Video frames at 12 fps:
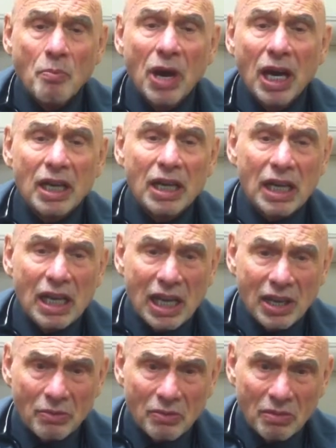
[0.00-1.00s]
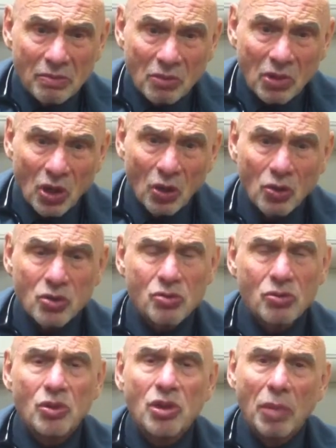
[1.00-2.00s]
But it goes
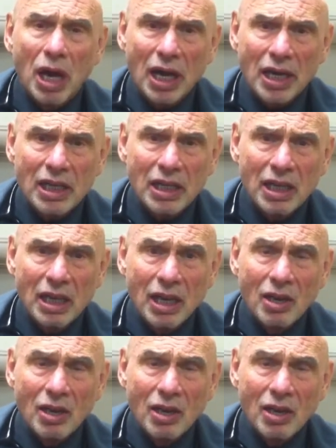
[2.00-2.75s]
through the body,